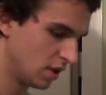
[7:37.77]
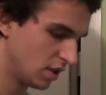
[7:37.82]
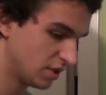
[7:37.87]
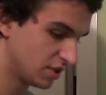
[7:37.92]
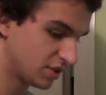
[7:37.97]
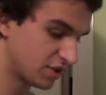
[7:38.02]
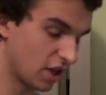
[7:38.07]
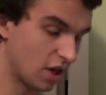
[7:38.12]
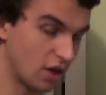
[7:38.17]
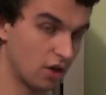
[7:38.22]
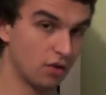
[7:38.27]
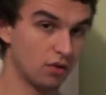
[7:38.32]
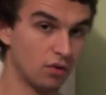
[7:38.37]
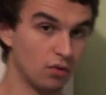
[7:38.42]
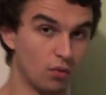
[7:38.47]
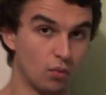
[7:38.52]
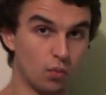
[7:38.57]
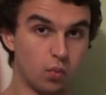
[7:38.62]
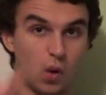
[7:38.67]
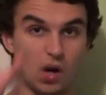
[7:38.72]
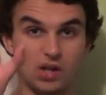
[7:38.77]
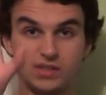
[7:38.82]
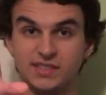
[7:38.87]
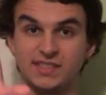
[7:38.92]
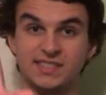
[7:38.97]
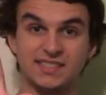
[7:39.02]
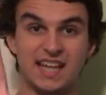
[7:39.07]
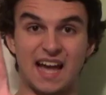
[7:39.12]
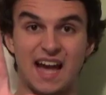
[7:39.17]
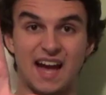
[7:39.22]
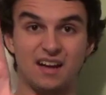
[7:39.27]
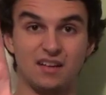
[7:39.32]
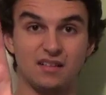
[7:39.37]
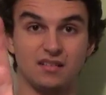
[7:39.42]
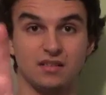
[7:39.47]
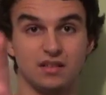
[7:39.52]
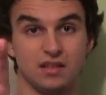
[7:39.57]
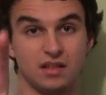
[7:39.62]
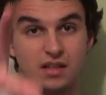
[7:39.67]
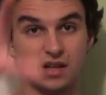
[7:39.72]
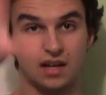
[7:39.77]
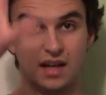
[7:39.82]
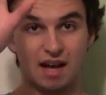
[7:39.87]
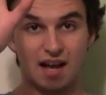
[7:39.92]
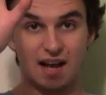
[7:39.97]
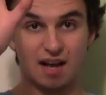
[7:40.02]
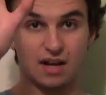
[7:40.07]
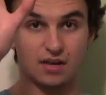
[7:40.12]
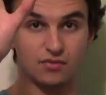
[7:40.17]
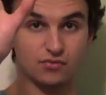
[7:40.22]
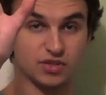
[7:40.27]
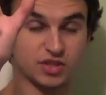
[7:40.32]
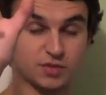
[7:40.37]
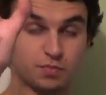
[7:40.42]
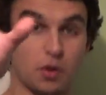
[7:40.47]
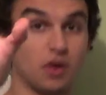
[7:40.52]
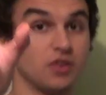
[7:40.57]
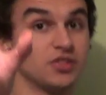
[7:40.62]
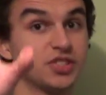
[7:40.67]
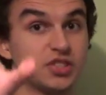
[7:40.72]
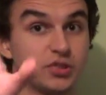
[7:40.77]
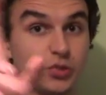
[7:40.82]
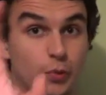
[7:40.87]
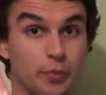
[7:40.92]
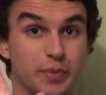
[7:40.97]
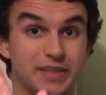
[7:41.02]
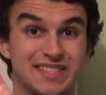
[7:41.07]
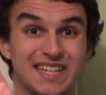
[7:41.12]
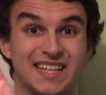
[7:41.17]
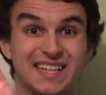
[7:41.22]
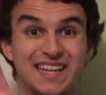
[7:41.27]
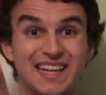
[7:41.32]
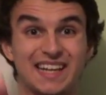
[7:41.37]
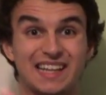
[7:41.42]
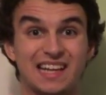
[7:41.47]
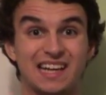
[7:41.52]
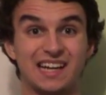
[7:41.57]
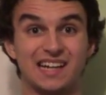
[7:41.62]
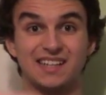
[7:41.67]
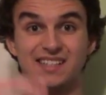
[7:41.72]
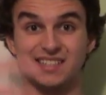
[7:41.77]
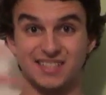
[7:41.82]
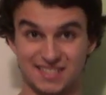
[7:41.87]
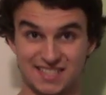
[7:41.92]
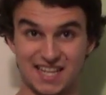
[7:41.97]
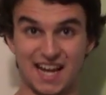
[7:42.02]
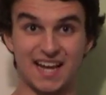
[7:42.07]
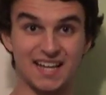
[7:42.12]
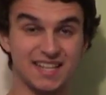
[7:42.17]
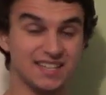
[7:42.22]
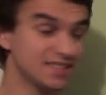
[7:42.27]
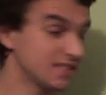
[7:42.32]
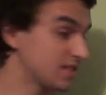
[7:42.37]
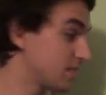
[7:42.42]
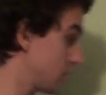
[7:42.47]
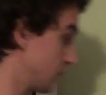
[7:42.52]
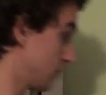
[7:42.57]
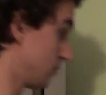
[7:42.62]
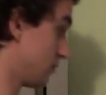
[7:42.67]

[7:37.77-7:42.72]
So, one cell responds to a particular taste,